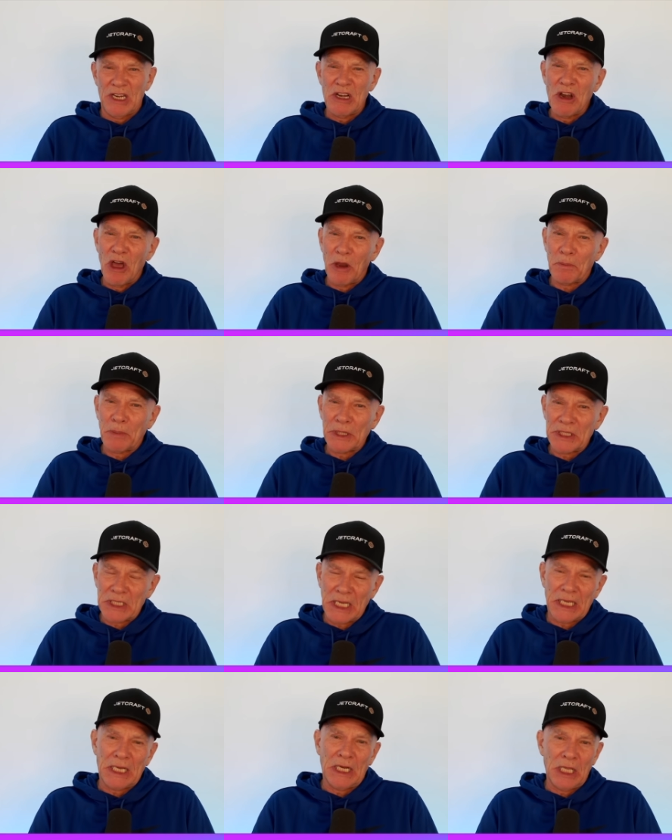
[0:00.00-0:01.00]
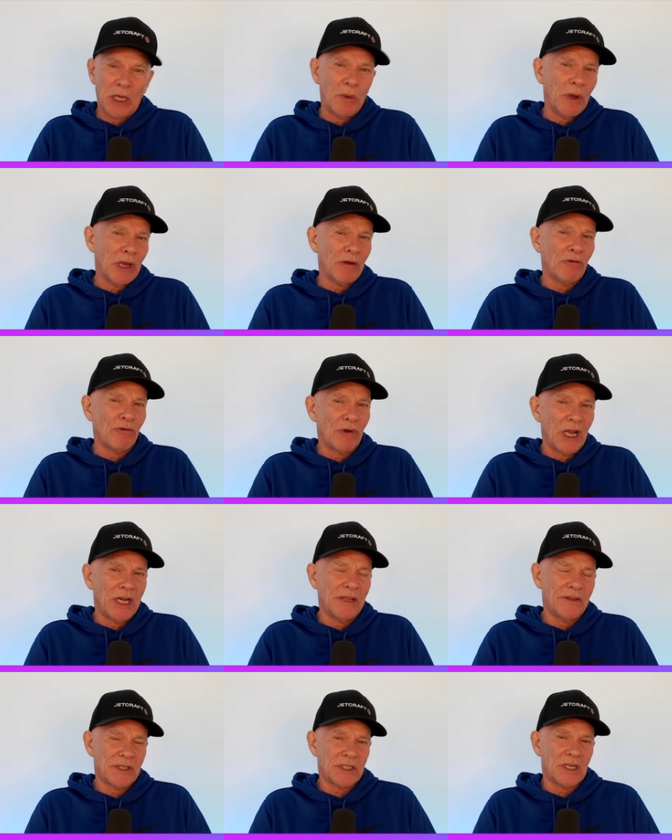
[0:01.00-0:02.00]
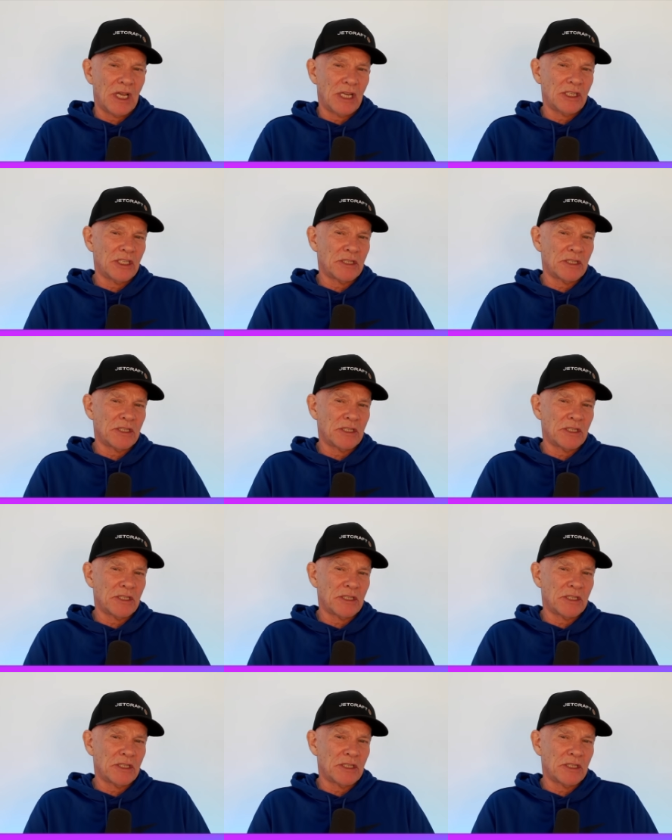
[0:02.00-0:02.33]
not particularly quick right at the start,